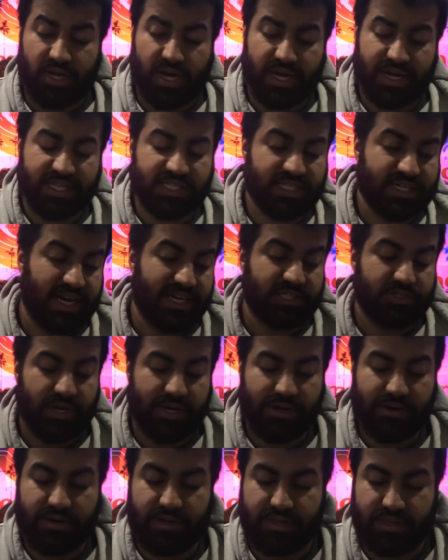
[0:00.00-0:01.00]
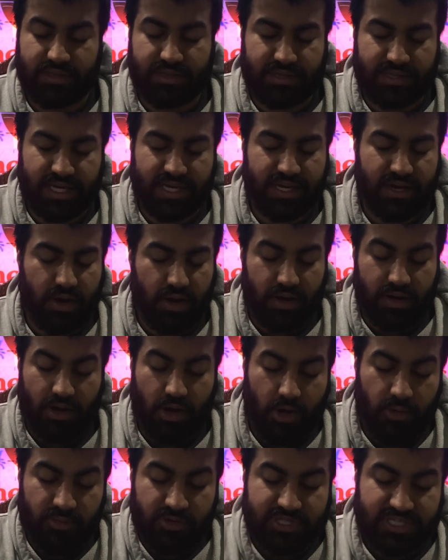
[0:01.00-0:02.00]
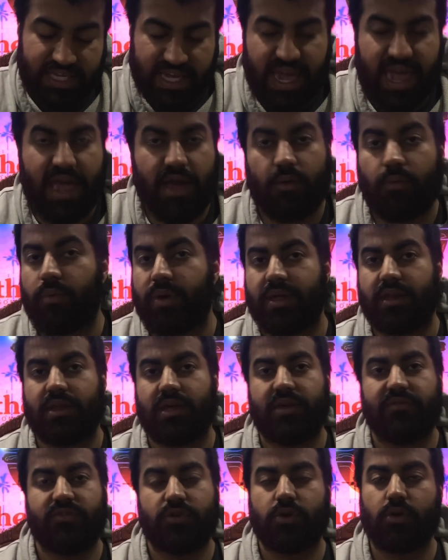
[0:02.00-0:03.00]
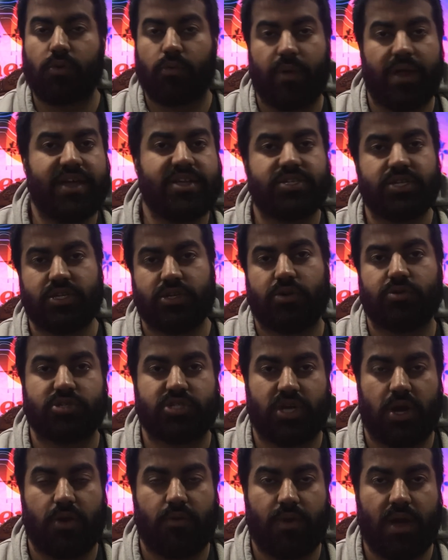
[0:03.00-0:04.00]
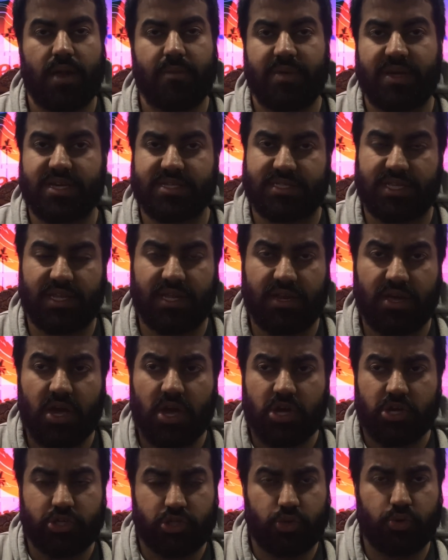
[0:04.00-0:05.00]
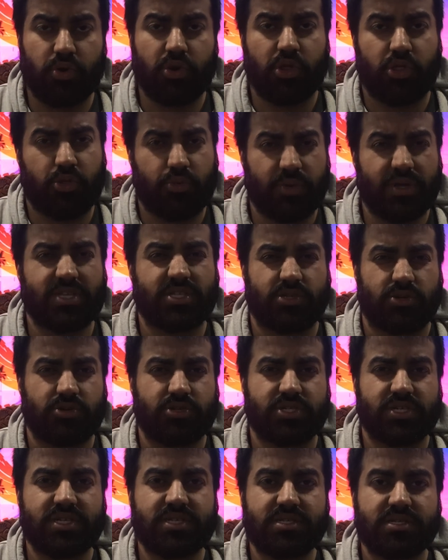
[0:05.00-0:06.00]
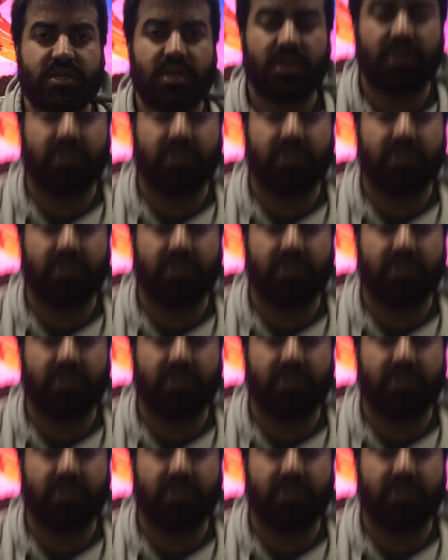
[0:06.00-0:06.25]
Against Sky Striker, they almost can't win if you go Rage and you go Shared Ride, because they need 2 to 3 searches